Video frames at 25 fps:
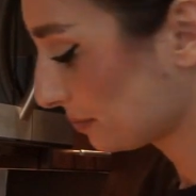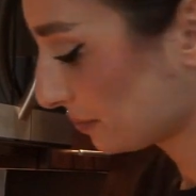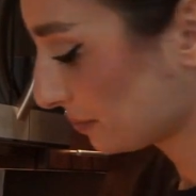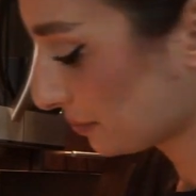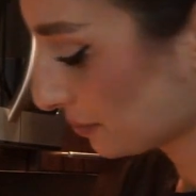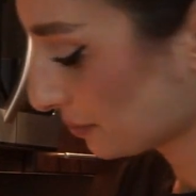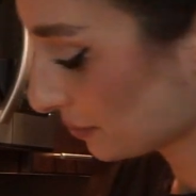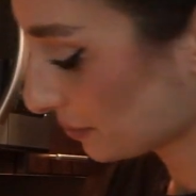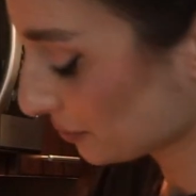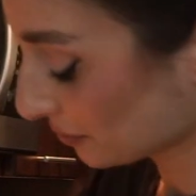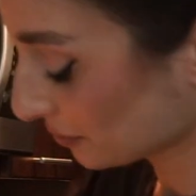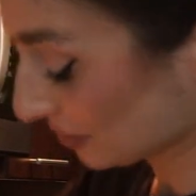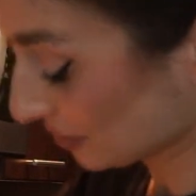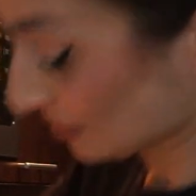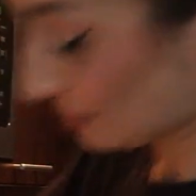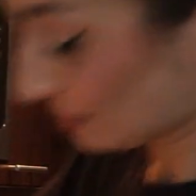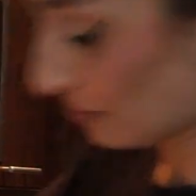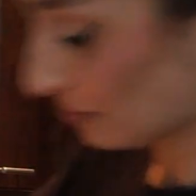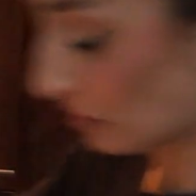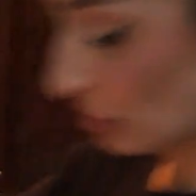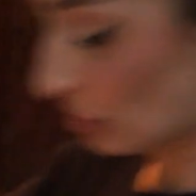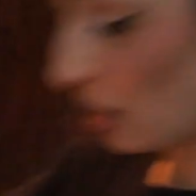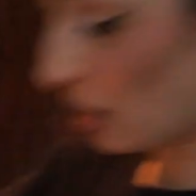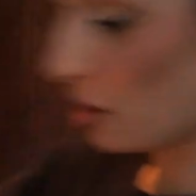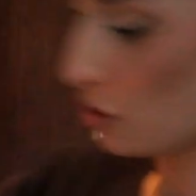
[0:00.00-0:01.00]

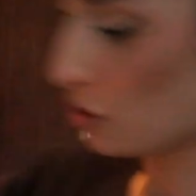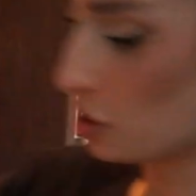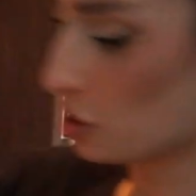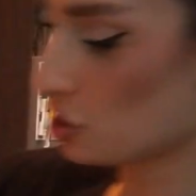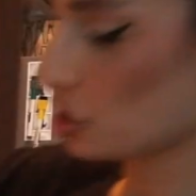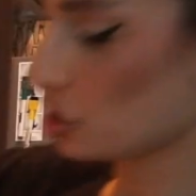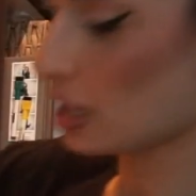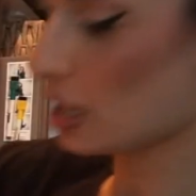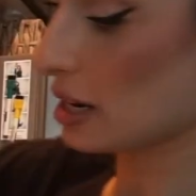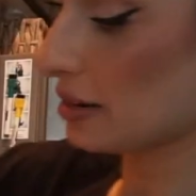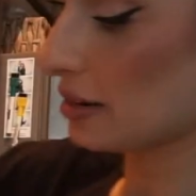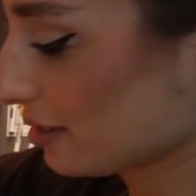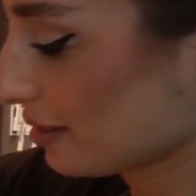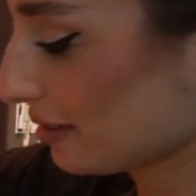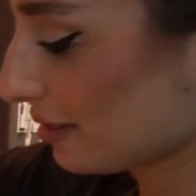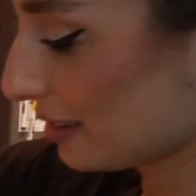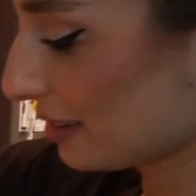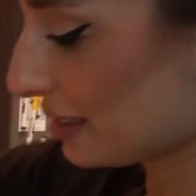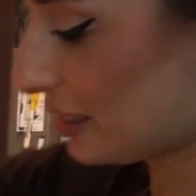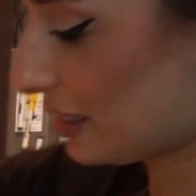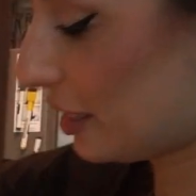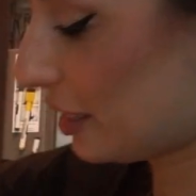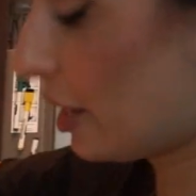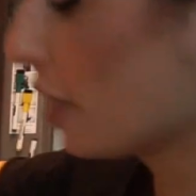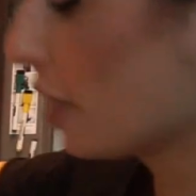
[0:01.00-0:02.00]
Ah, shit.
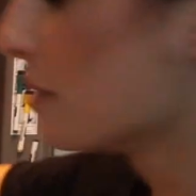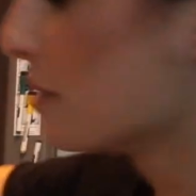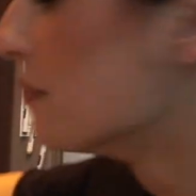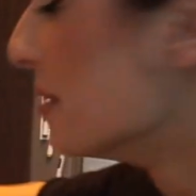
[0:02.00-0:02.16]
Scared.